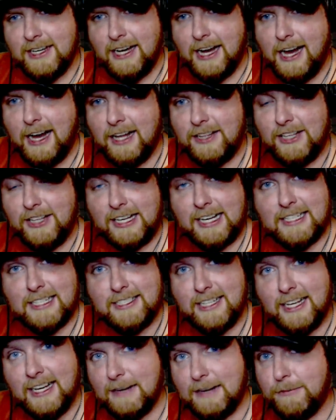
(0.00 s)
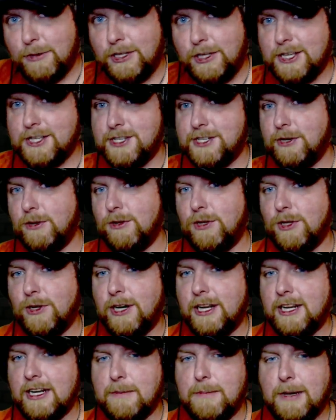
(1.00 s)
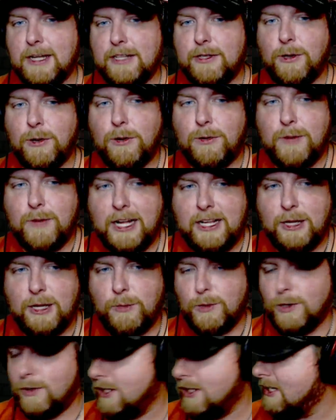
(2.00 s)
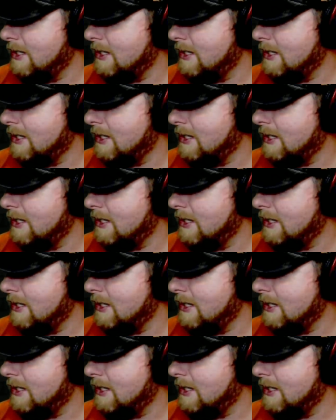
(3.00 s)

like I said, I'm really still learning about the whole rally world,